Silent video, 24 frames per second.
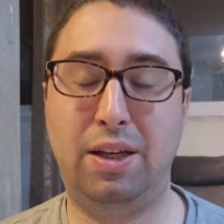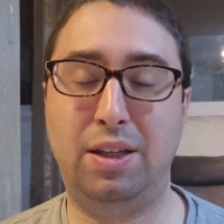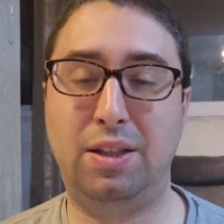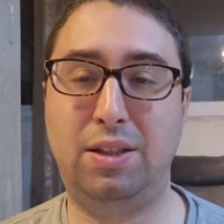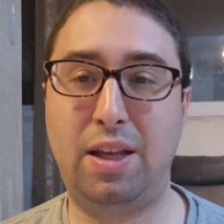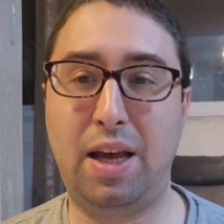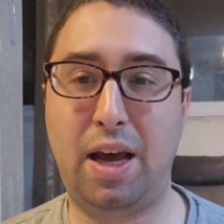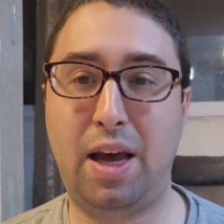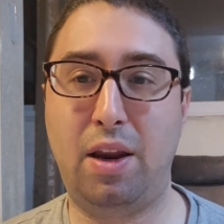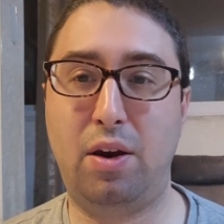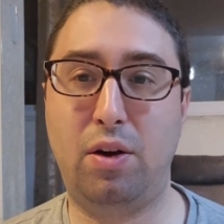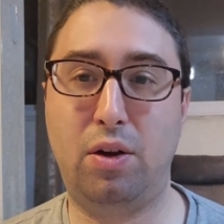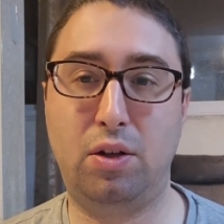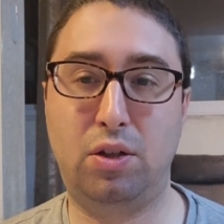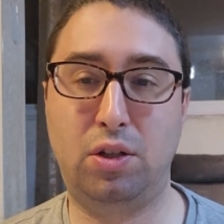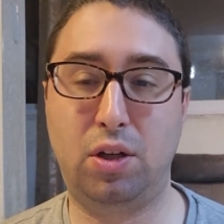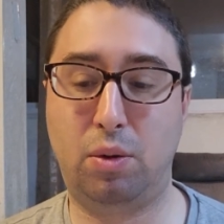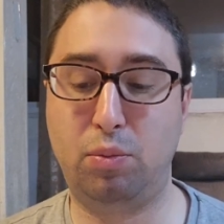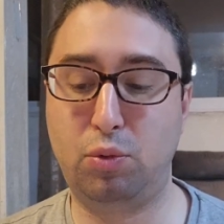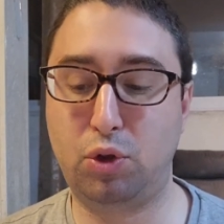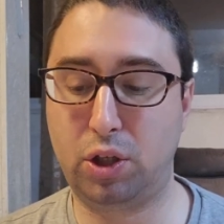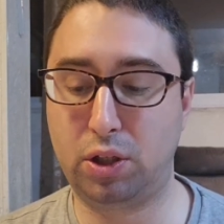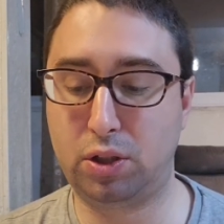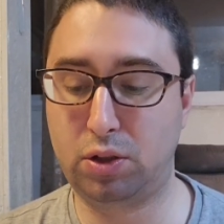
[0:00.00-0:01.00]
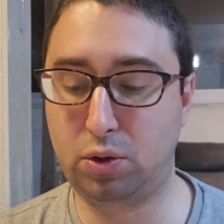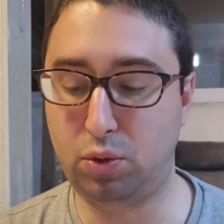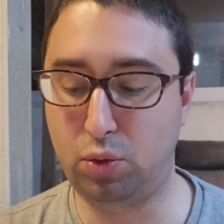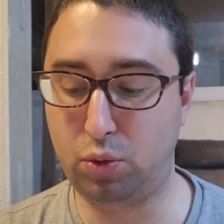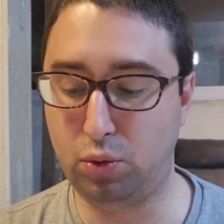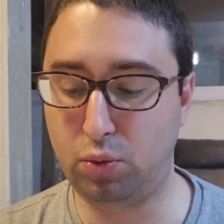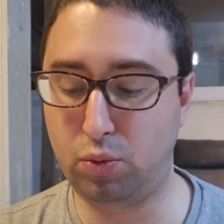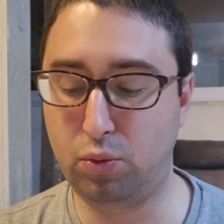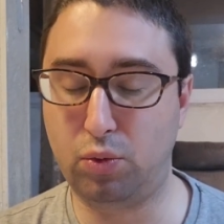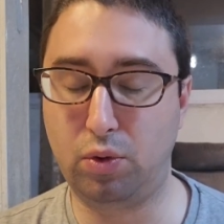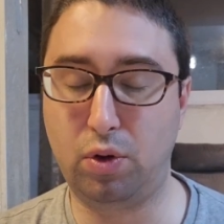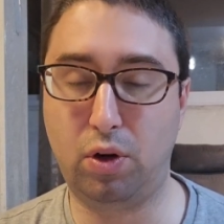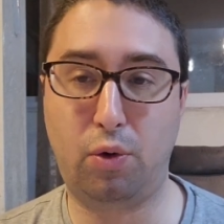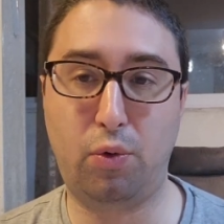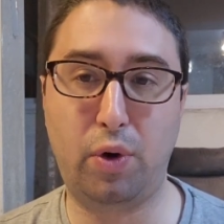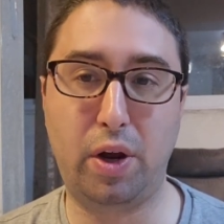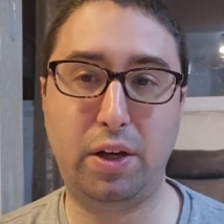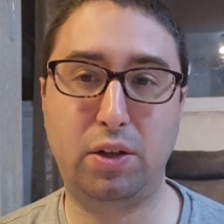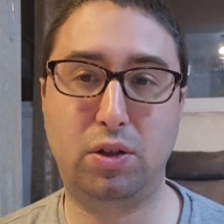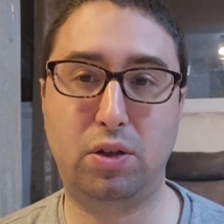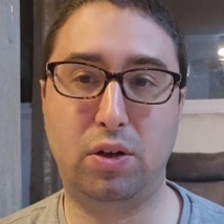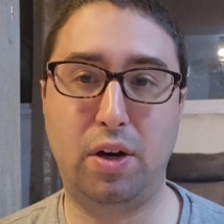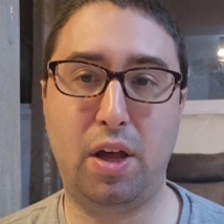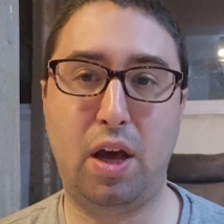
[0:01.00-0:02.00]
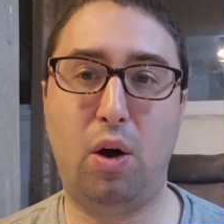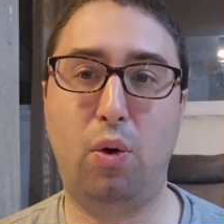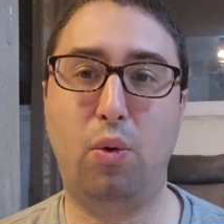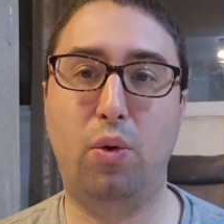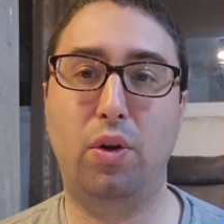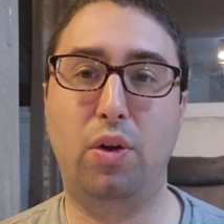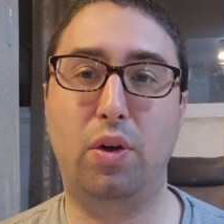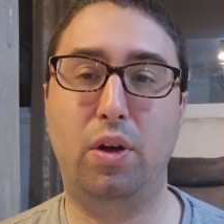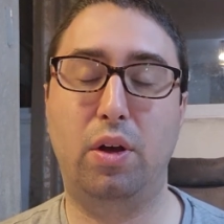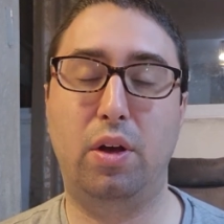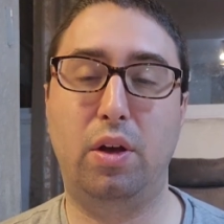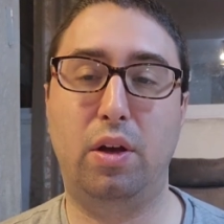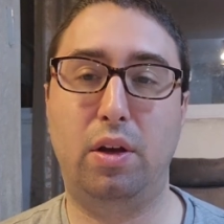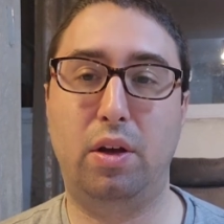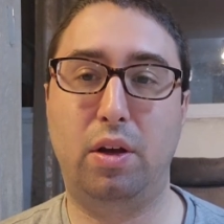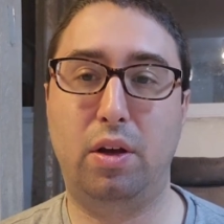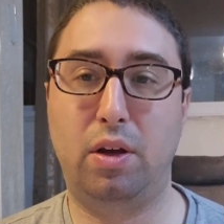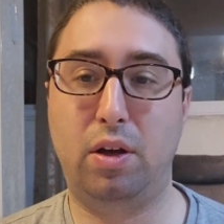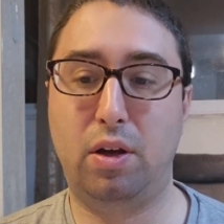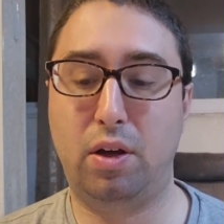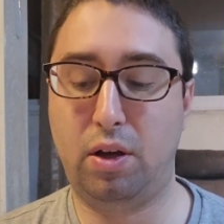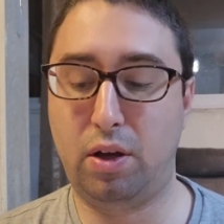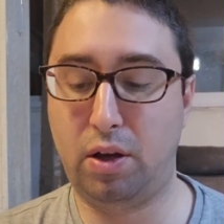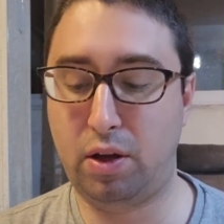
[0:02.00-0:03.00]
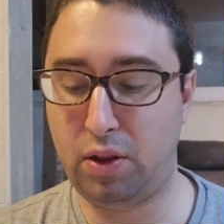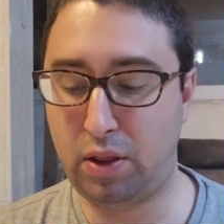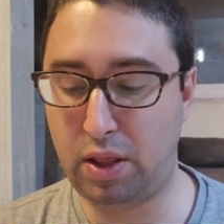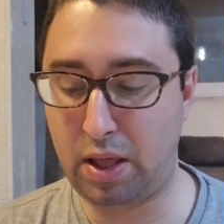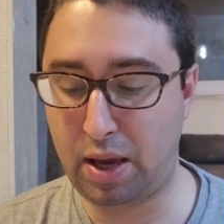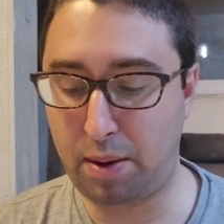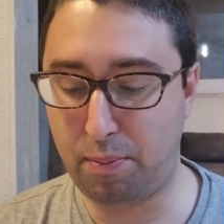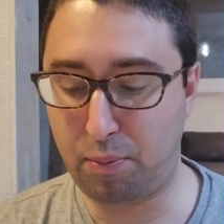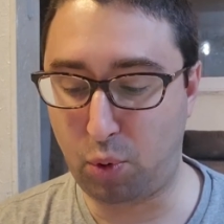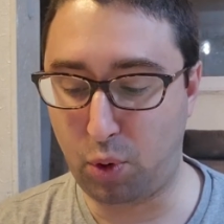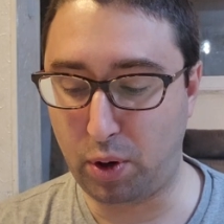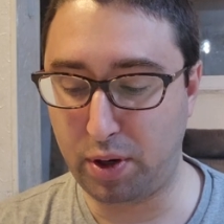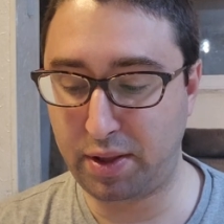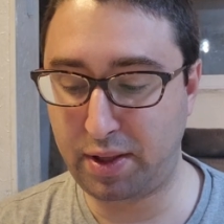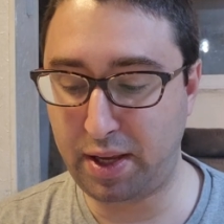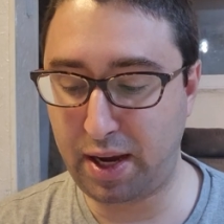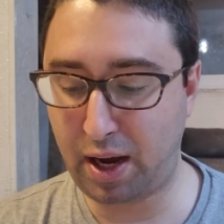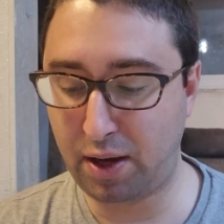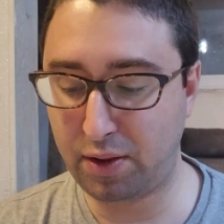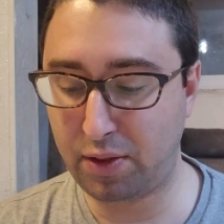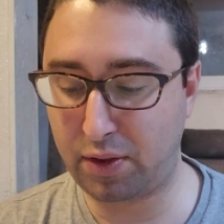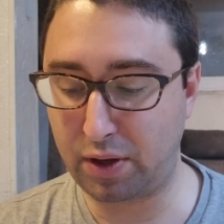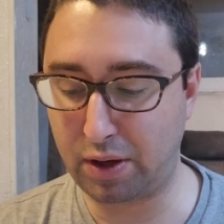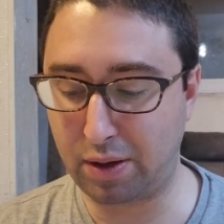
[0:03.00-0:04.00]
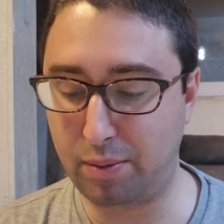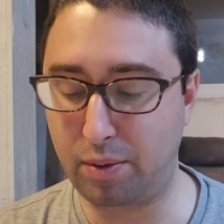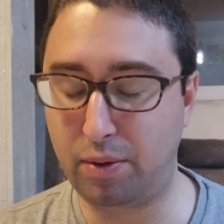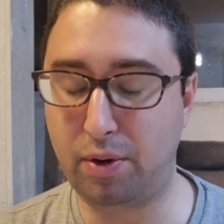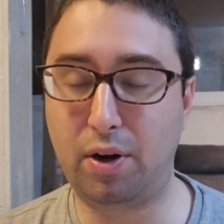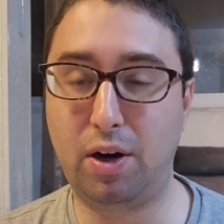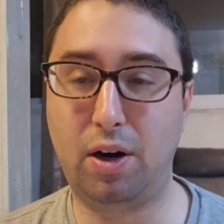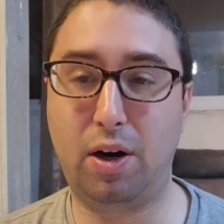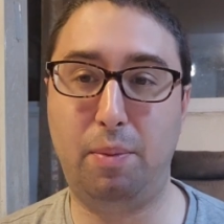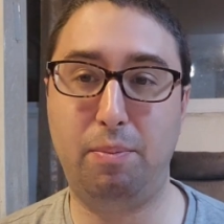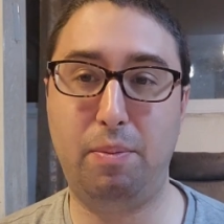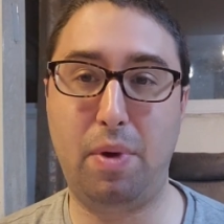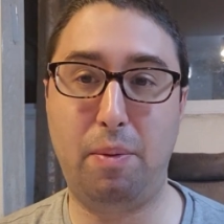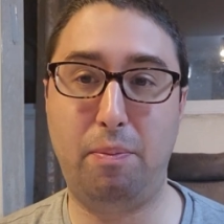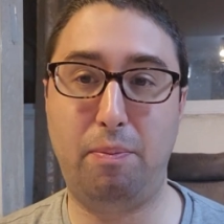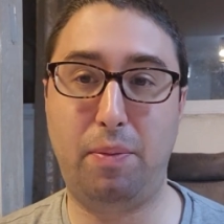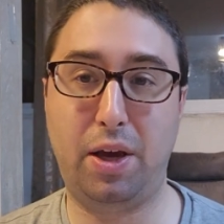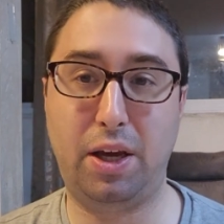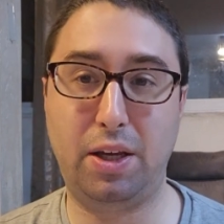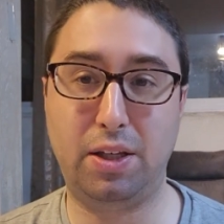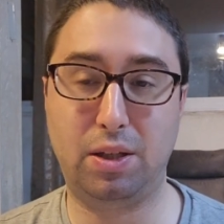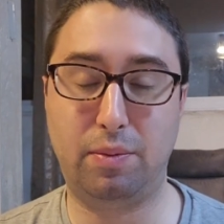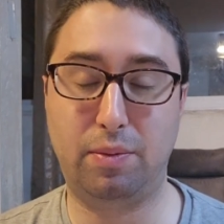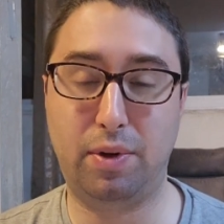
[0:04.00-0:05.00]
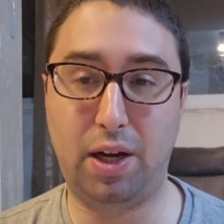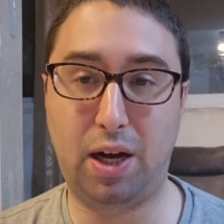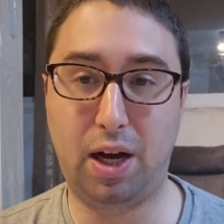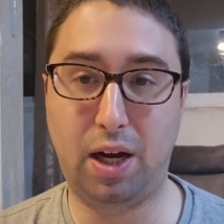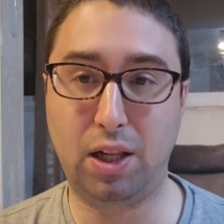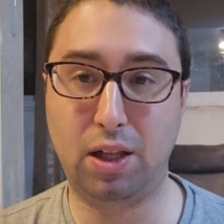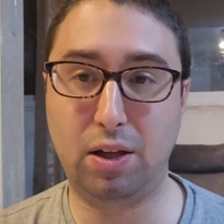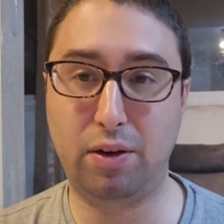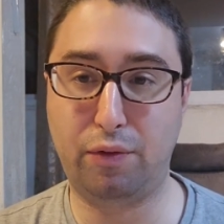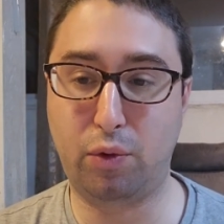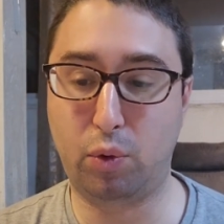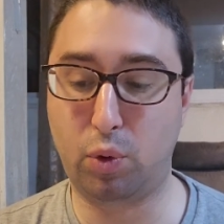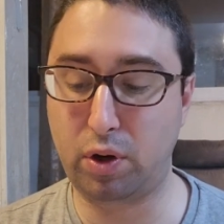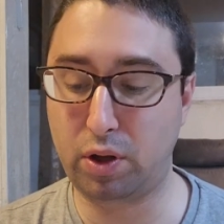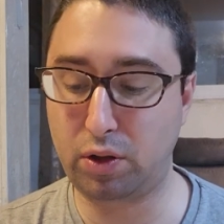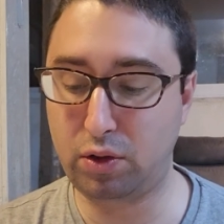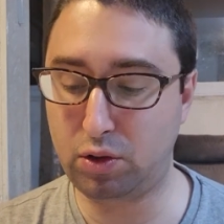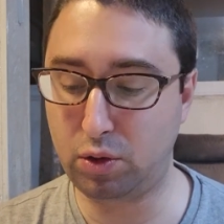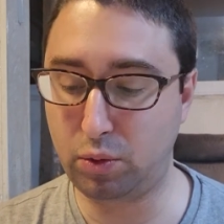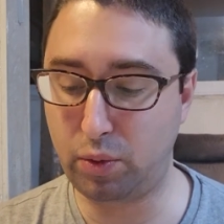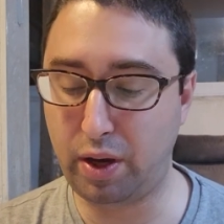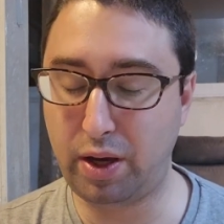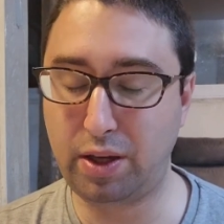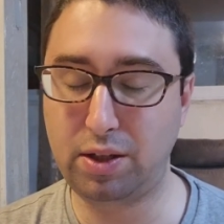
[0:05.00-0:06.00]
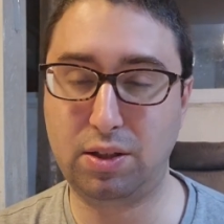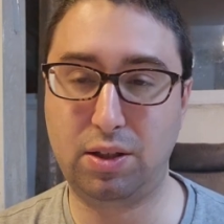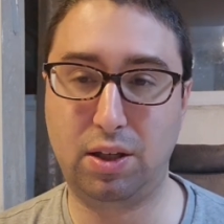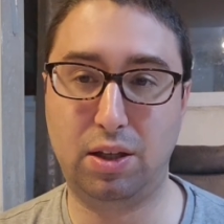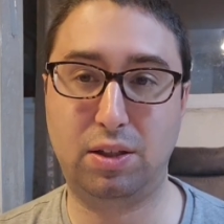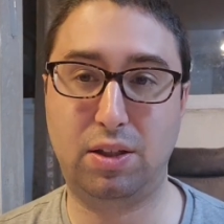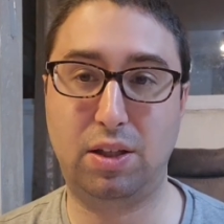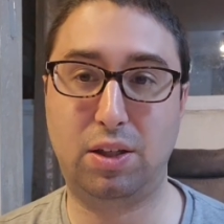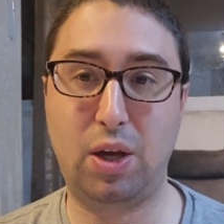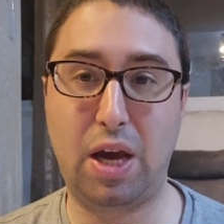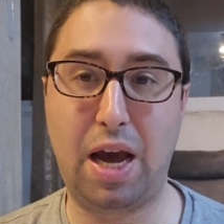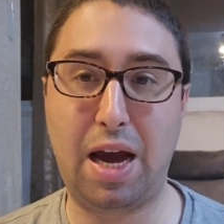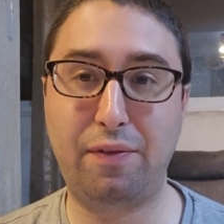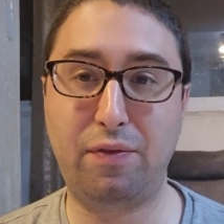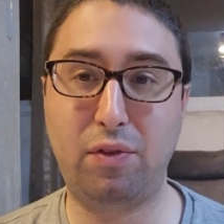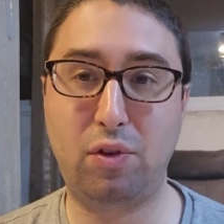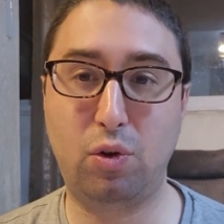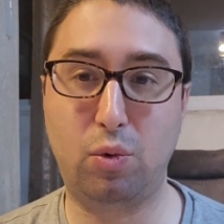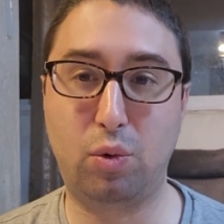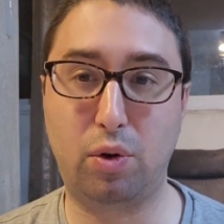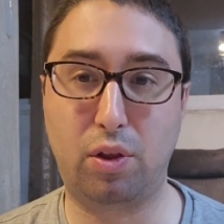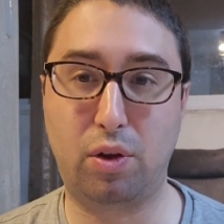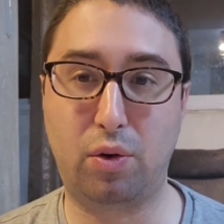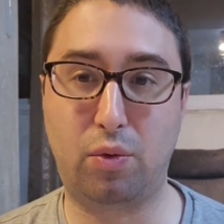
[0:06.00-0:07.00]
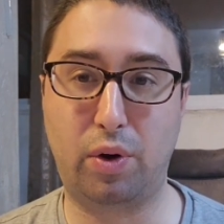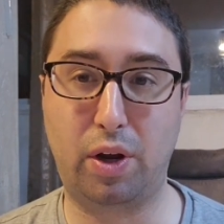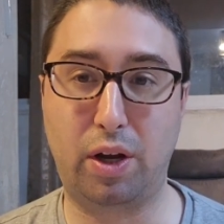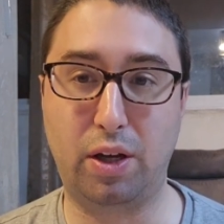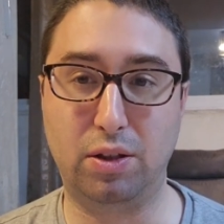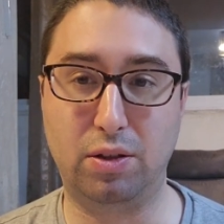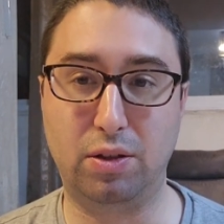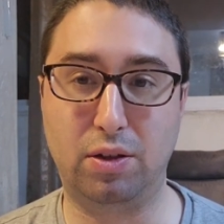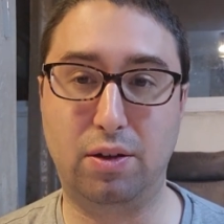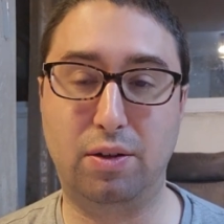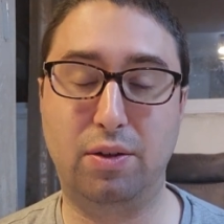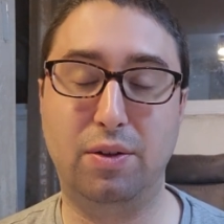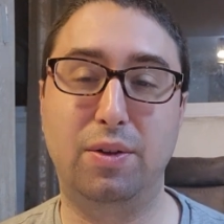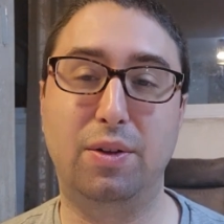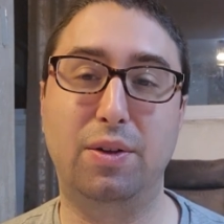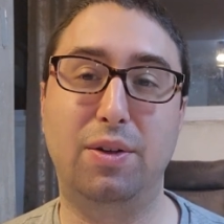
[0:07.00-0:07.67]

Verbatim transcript: Is that subject to a razor? Now, they point out the Gemara on Membez Amid Aleph 42a says that you have to do it with a razor.